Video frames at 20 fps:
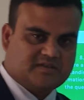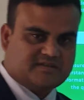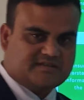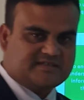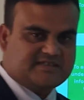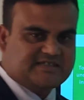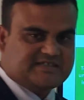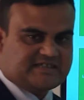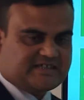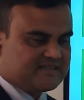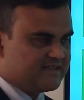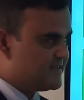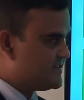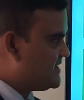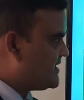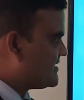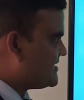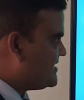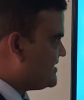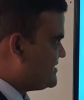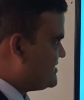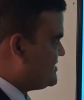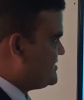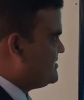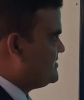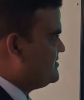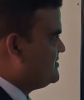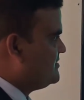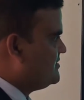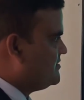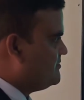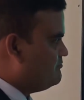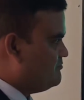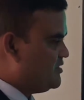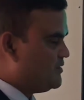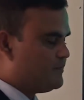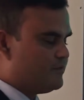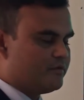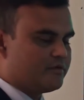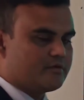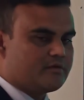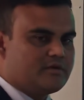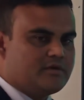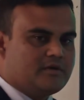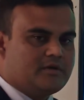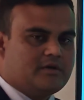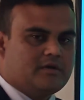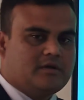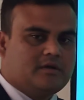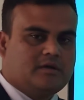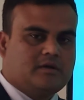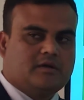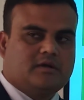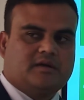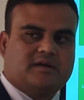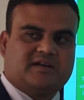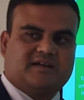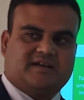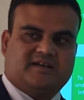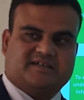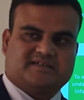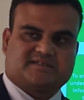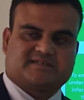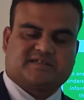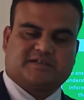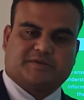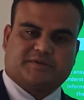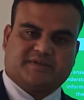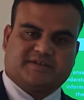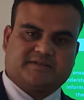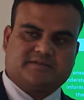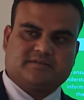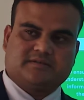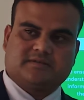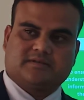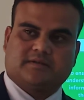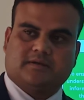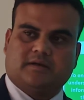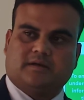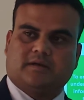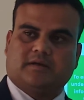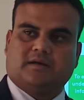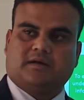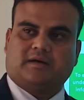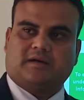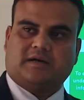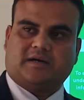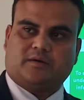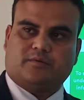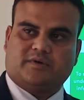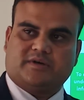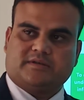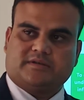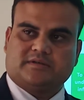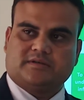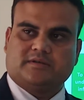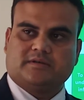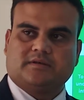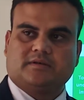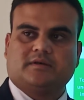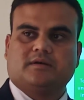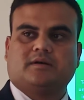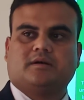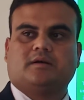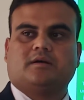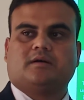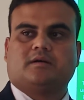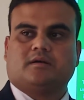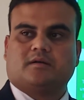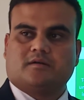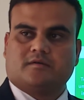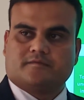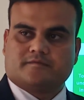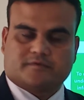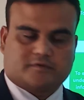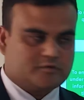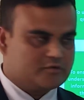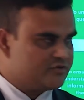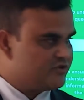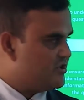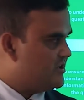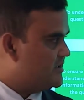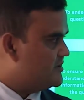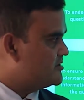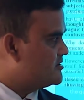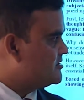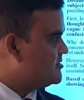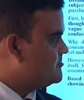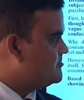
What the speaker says: These are the techniques before answering our flowchart.